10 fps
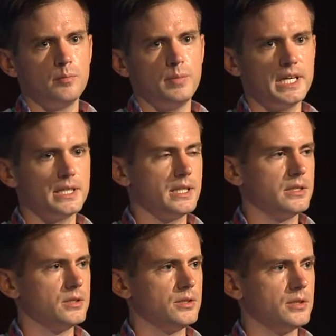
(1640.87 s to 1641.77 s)
bake it
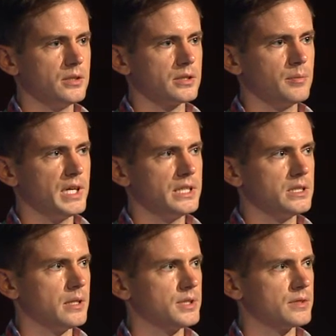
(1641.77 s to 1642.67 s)
into your companion
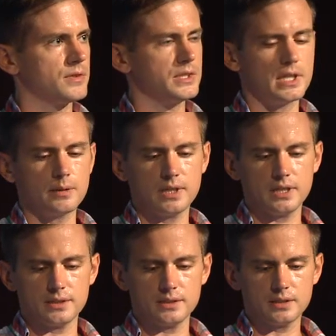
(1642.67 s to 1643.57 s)
object for your type
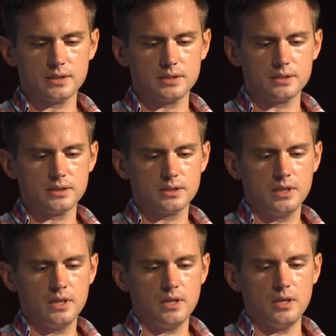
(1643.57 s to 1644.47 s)
class, it's
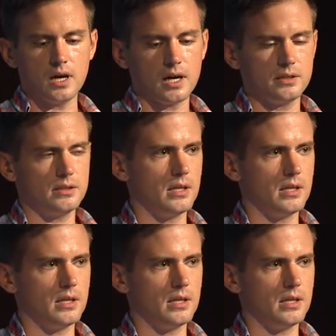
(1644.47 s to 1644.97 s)
not